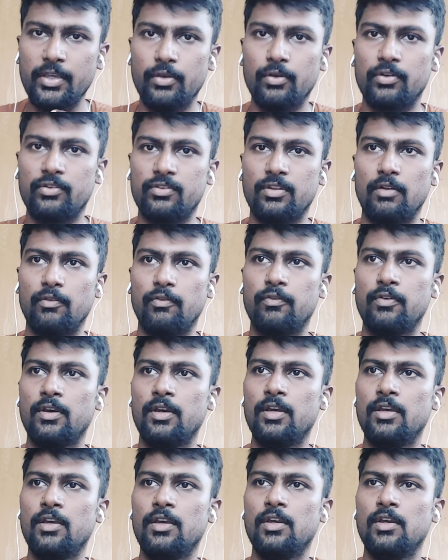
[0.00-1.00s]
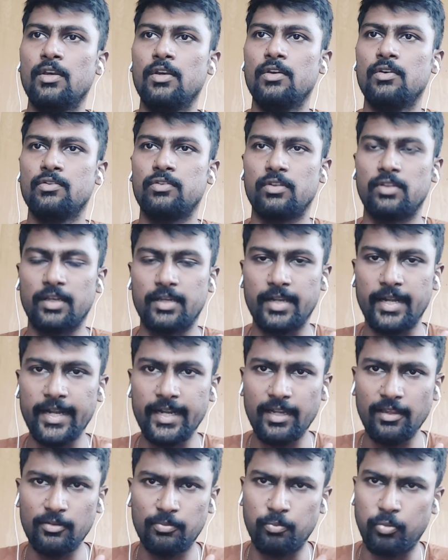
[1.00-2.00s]
yourself. So the
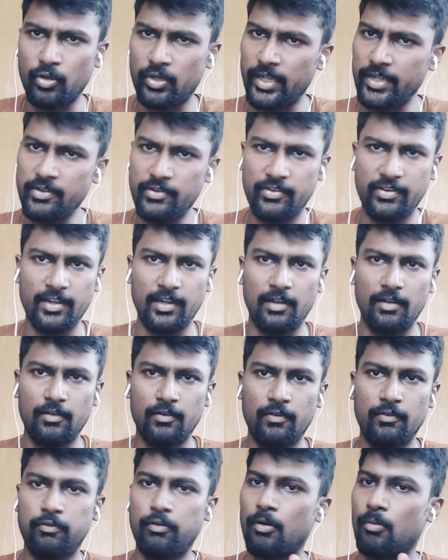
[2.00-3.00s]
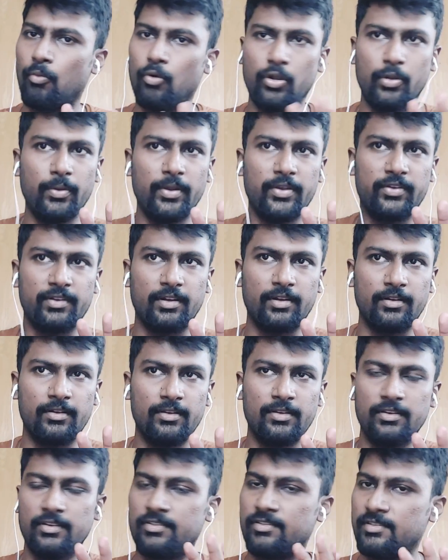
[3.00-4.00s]
greatest potential for motivation
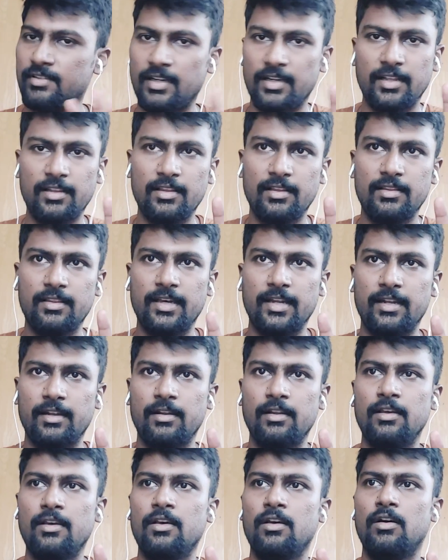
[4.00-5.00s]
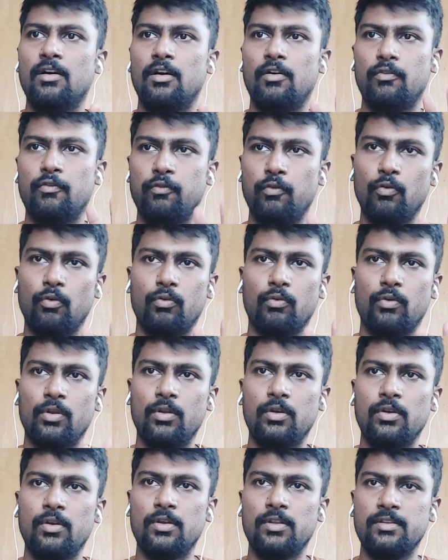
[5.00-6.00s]
is none other than of four,
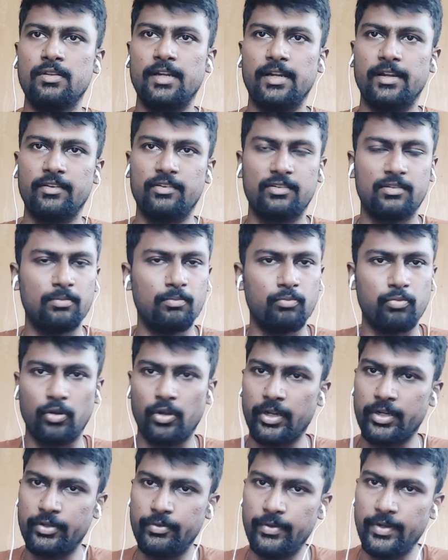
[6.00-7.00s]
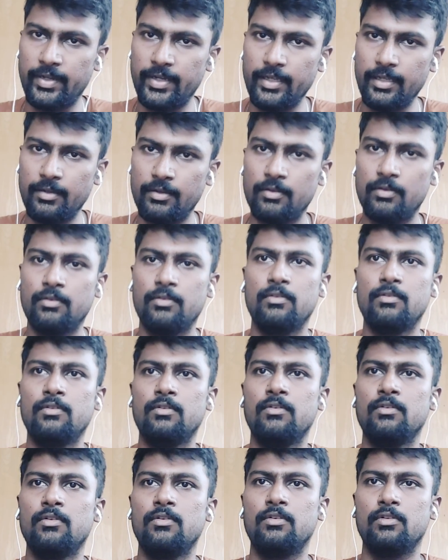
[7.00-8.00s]
that is productivity,
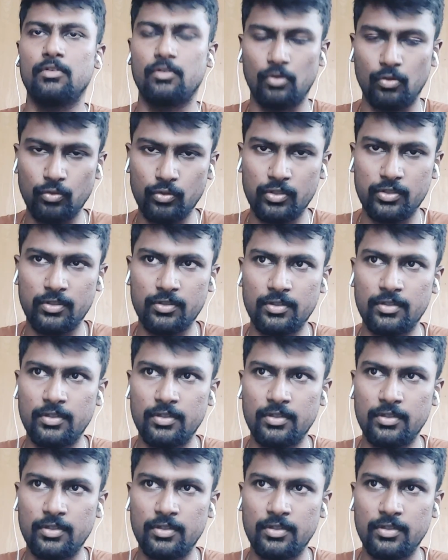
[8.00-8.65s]
growth,